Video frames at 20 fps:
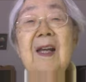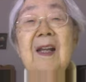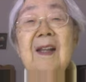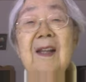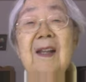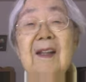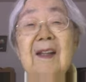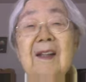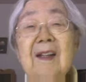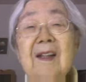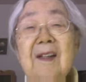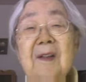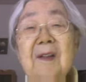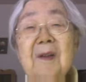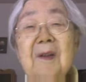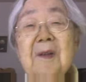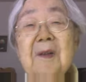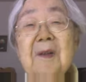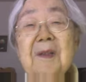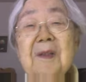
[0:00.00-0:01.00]
Then the
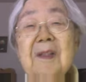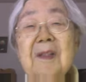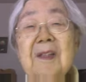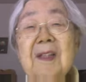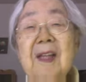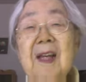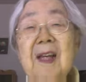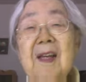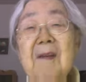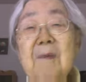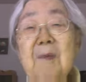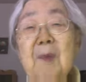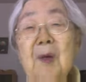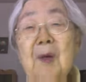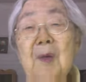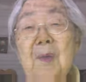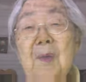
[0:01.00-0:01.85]
notices came where